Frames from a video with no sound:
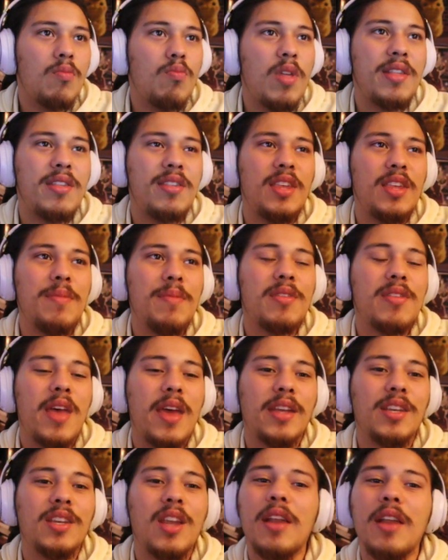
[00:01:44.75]
It seems
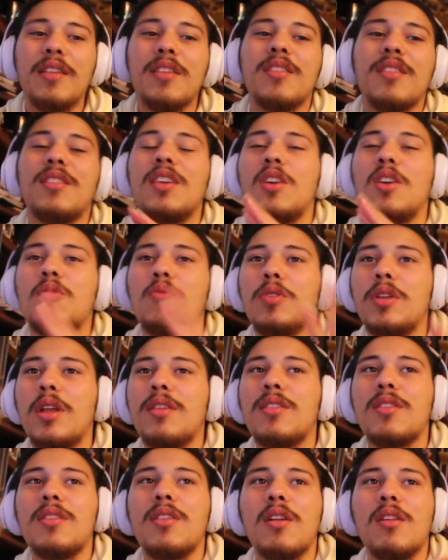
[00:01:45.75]
like not a sequel
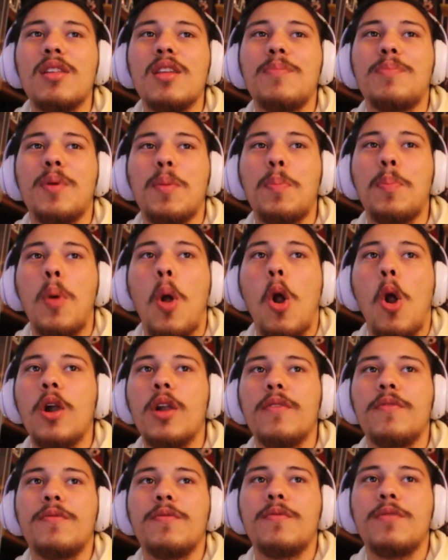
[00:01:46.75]
necessarily, but
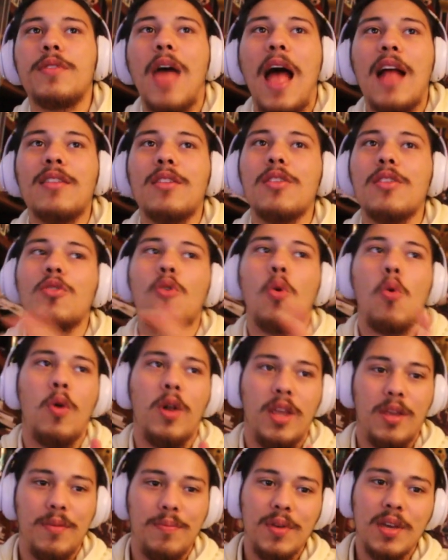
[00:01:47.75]
part of that
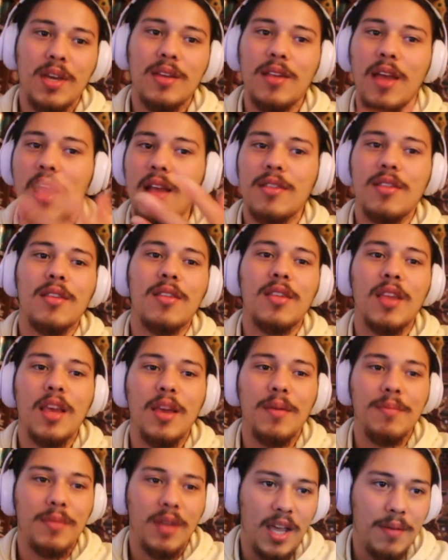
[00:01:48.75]
story because it has the
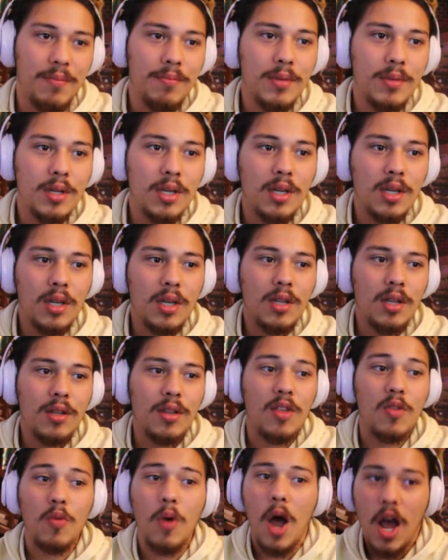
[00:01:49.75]
same name.
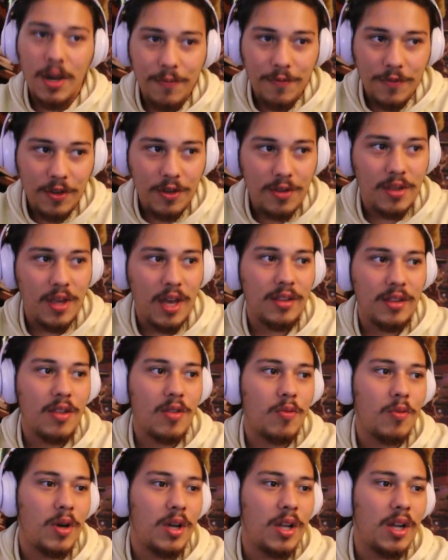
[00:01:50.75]
This is what Autumn feels like. This
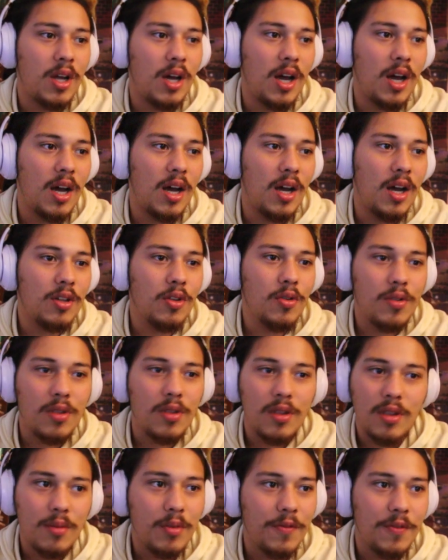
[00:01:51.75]
is what
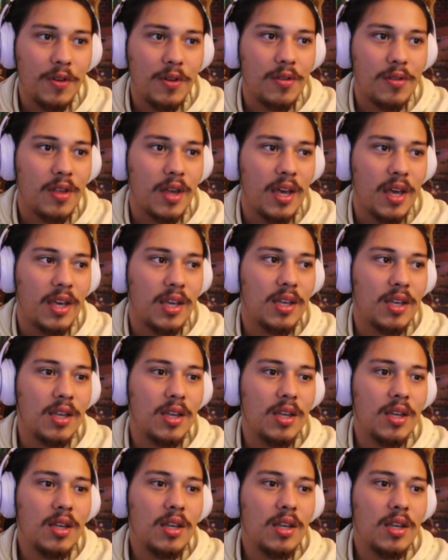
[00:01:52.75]
losing someone feels like.